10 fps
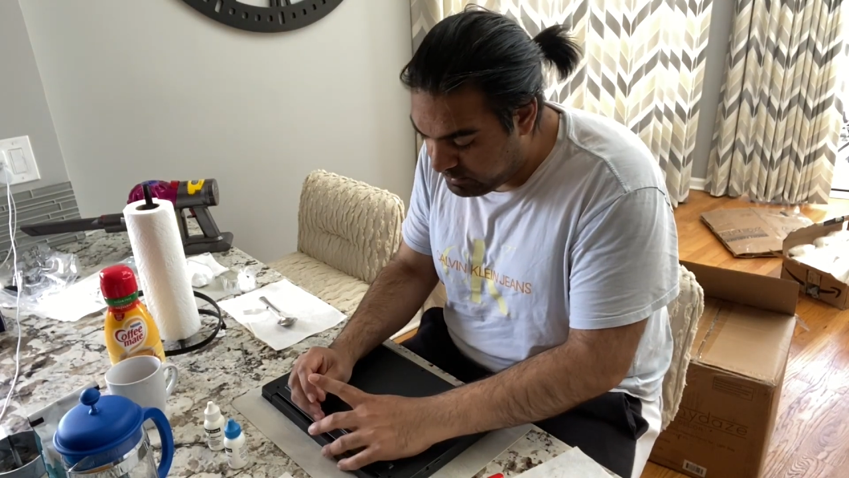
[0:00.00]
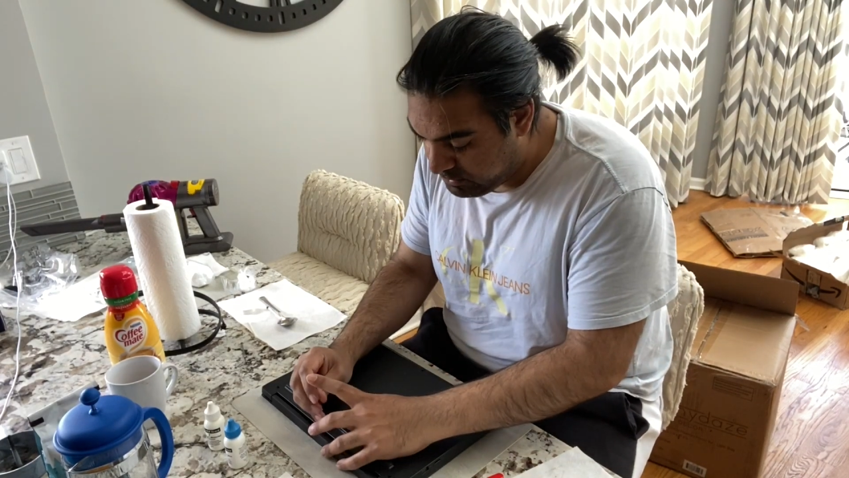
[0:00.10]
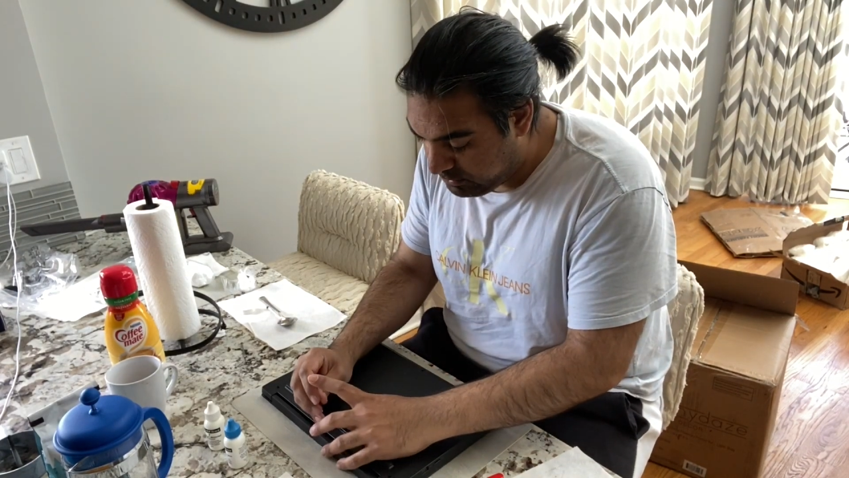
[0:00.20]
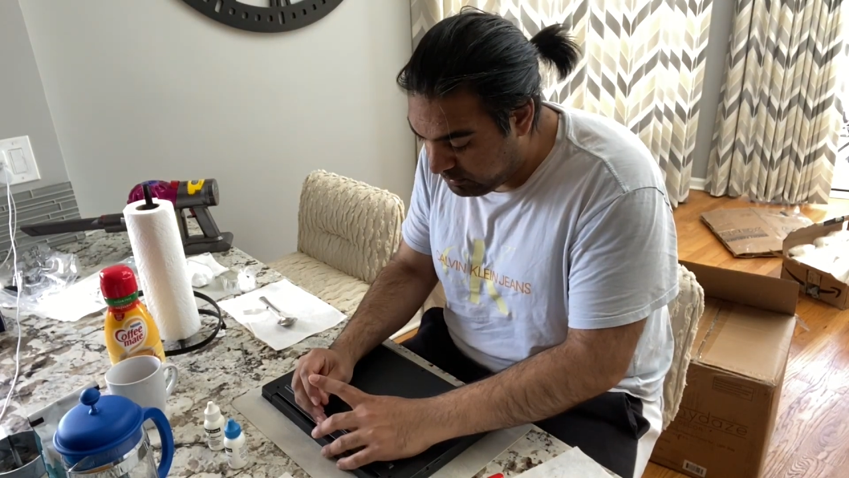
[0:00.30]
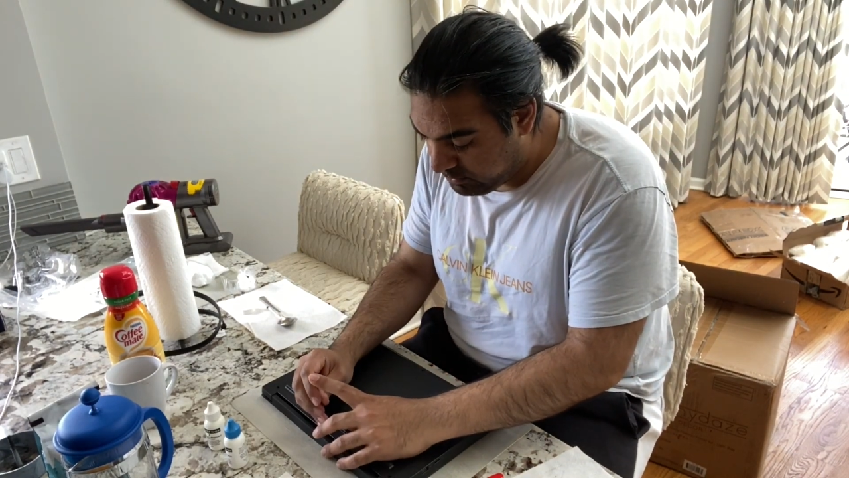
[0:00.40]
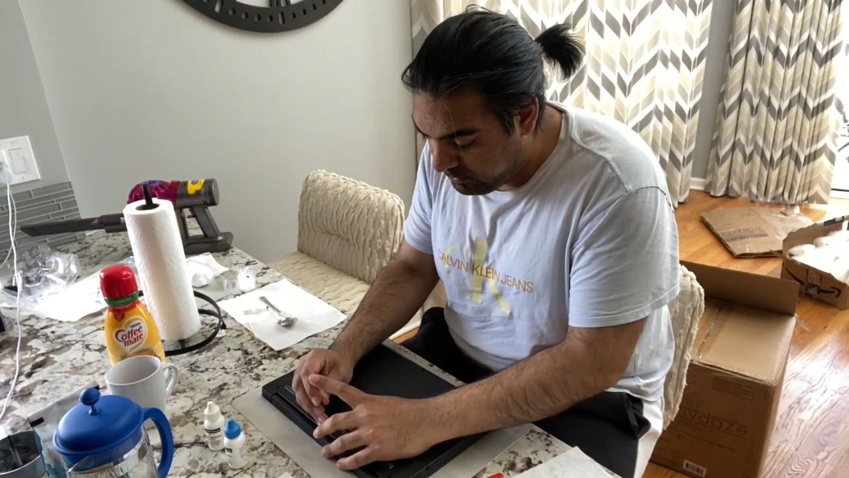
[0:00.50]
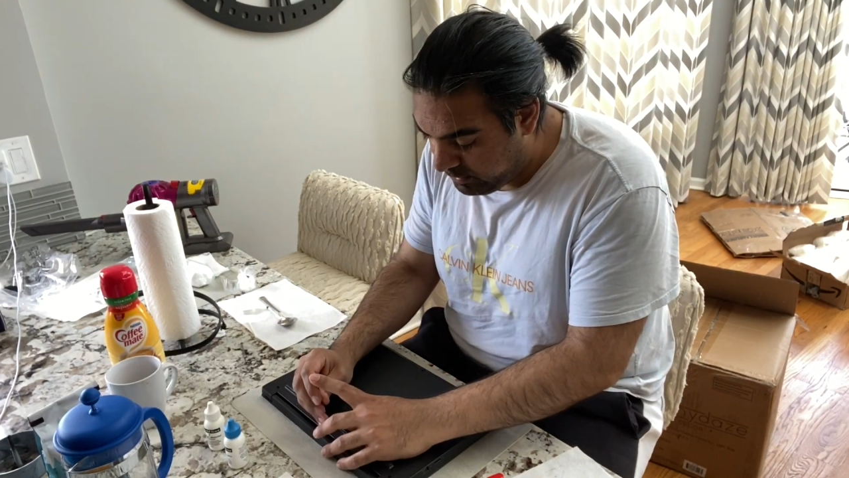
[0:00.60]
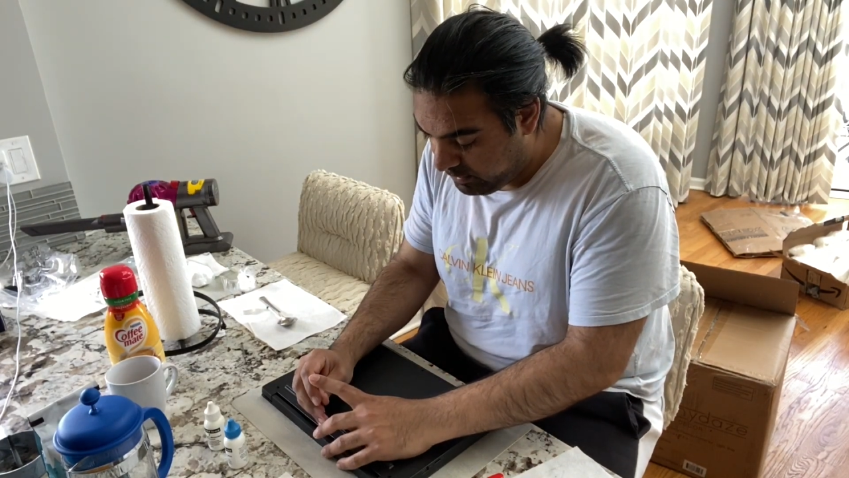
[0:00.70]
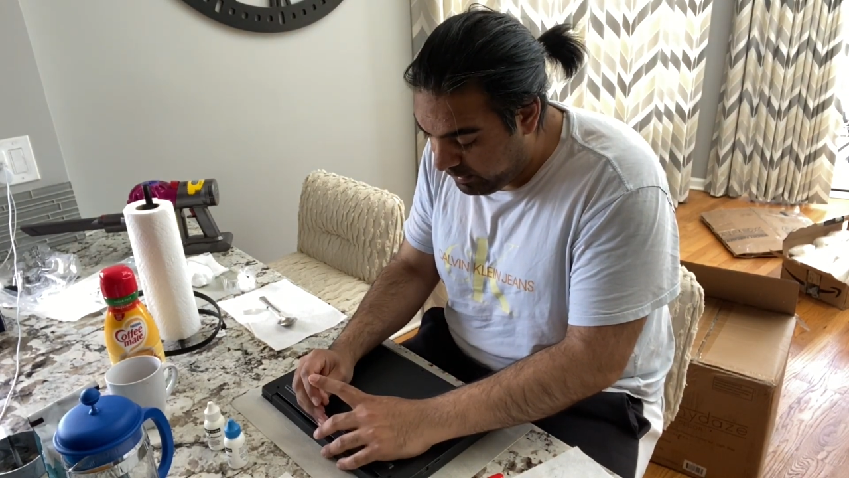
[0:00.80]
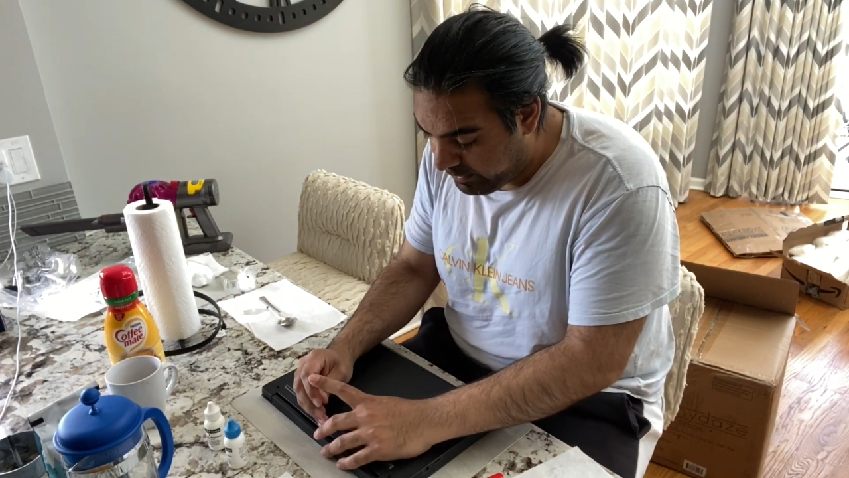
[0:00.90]
to
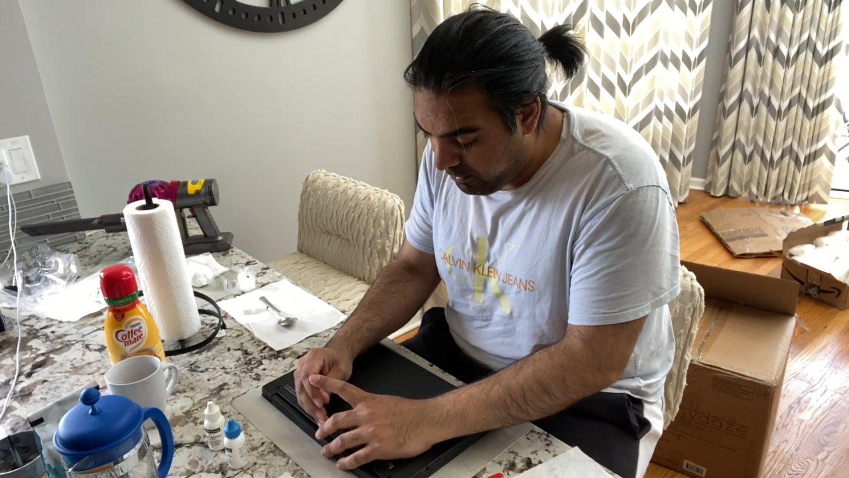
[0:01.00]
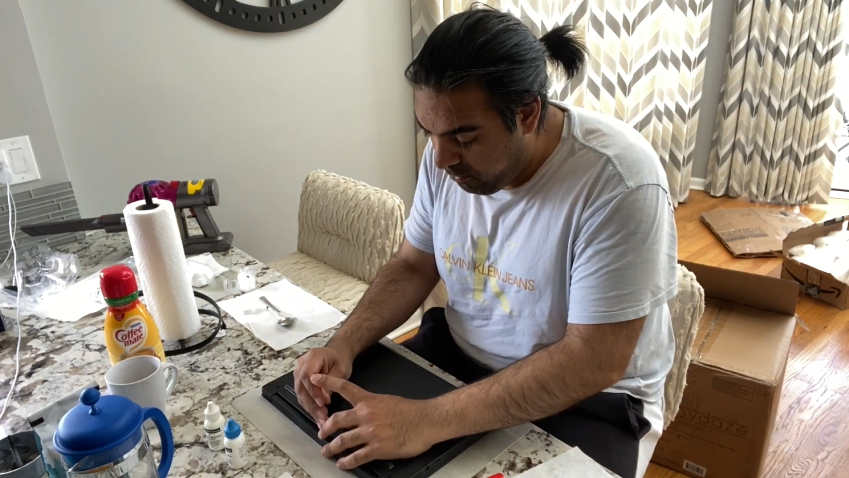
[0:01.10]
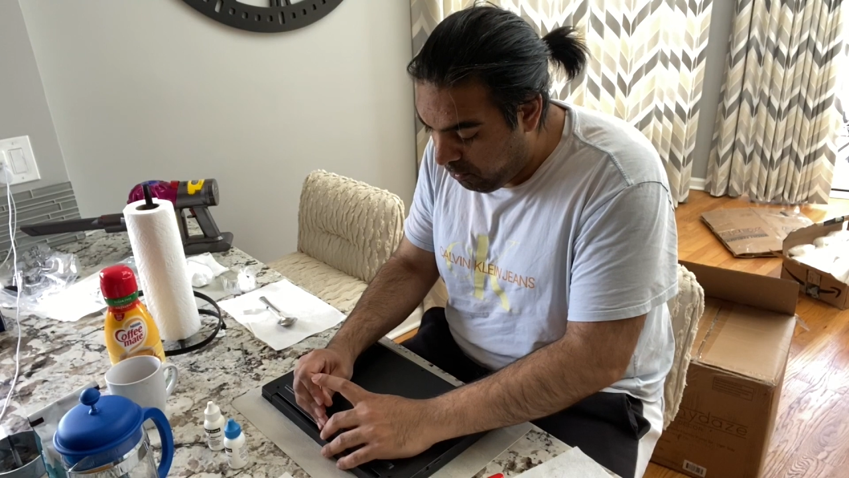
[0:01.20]
like an